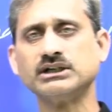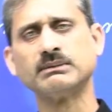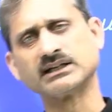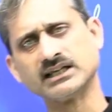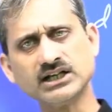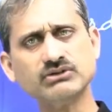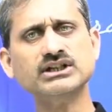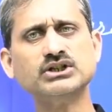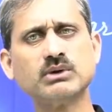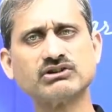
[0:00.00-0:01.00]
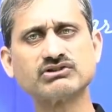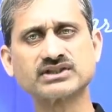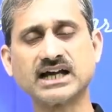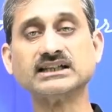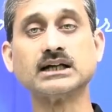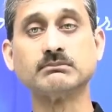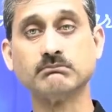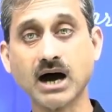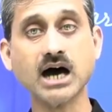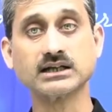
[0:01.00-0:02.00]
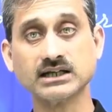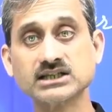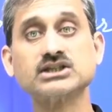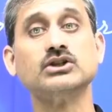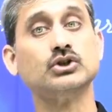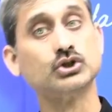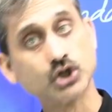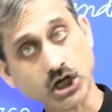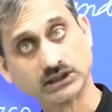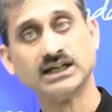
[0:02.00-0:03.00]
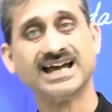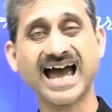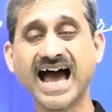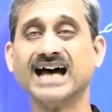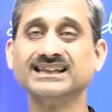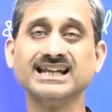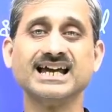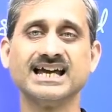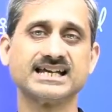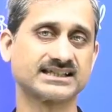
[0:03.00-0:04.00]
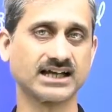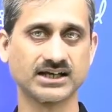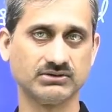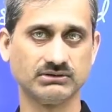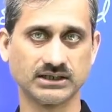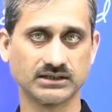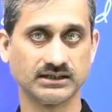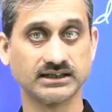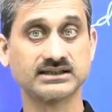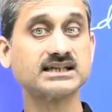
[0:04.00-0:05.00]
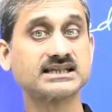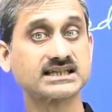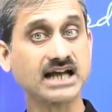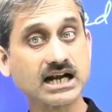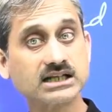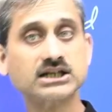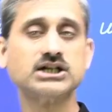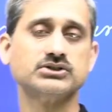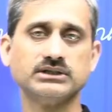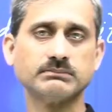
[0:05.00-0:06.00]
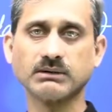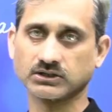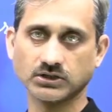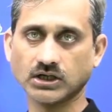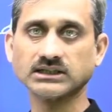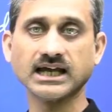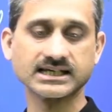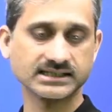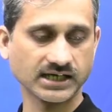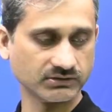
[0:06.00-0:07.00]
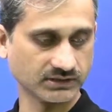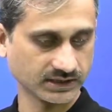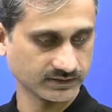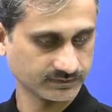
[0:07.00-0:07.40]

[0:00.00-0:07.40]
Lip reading: But here you need to understand that bar is not an SI unit. It is a standard unit but not the SI unit.